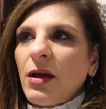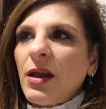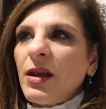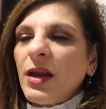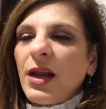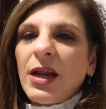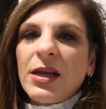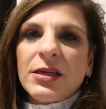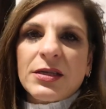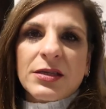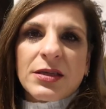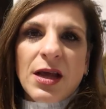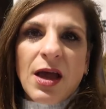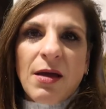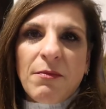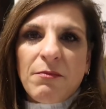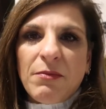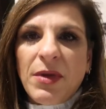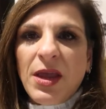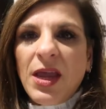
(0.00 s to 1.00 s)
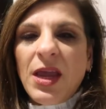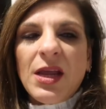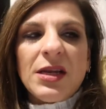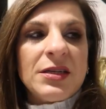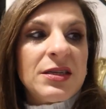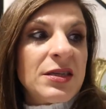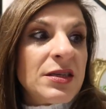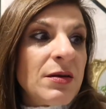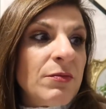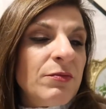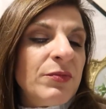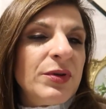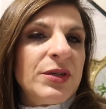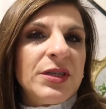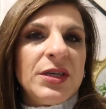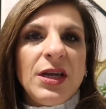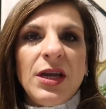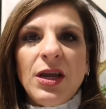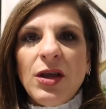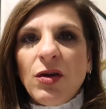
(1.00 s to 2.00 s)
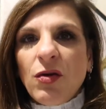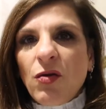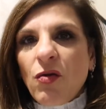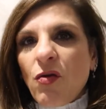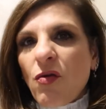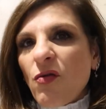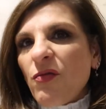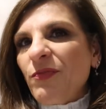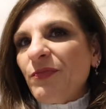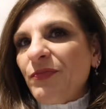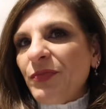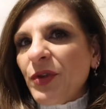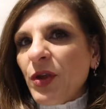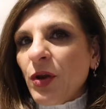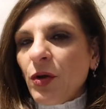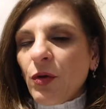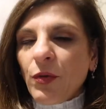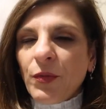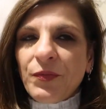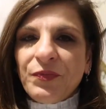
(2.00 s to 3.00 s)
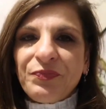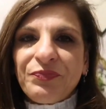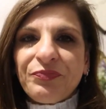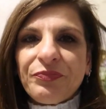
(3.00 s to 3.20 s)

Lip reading: unless I'm meeting somebody, or you know